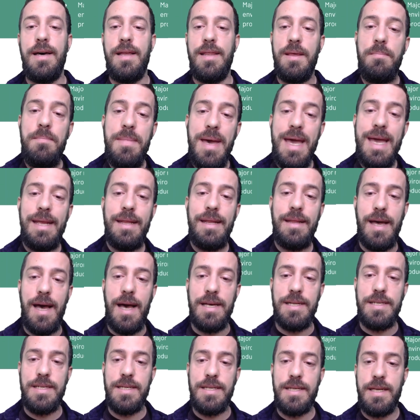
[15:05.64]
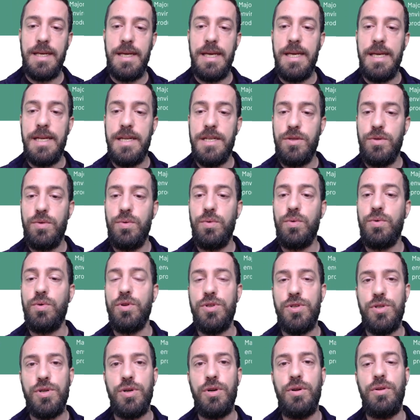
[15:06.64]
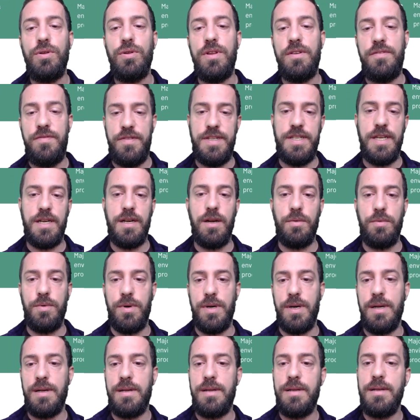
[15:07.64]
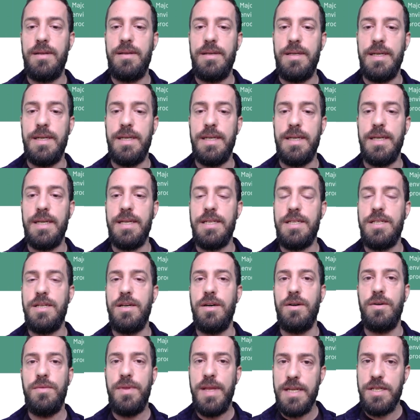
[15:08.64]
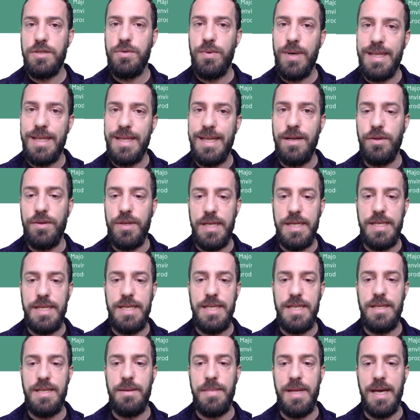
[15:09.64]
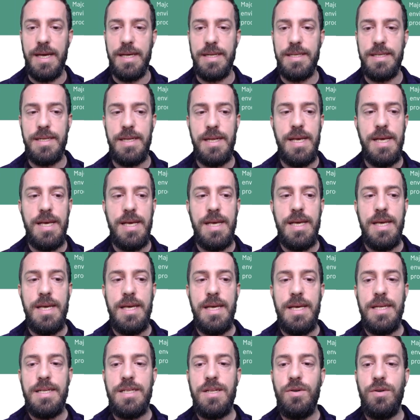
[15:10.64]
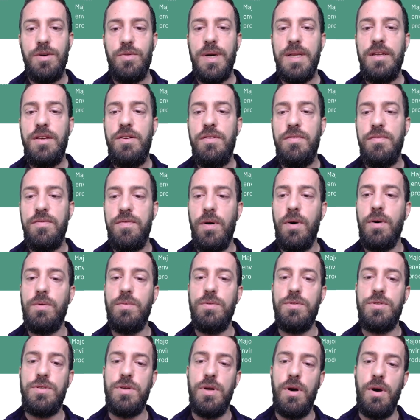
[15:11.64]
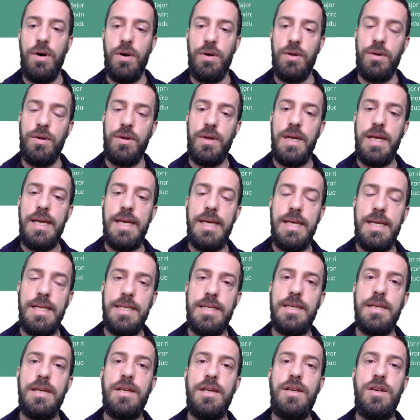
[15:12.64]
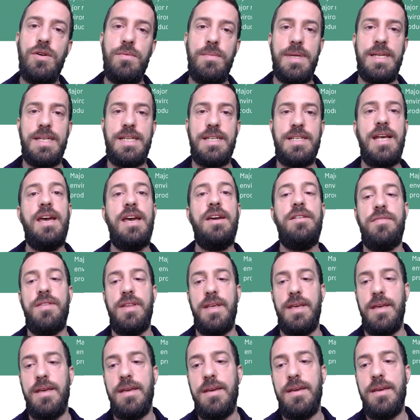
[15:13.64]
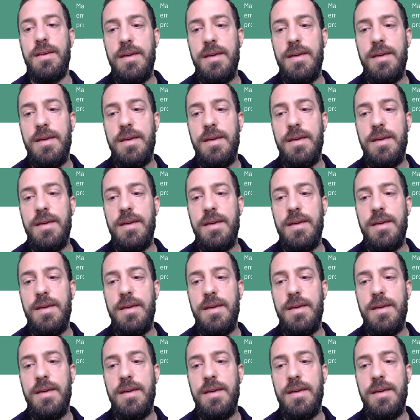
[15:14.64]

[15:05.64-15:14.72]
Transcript: the main task is to control the physical world. So that's what an OT system does. So what you focus on is human safety.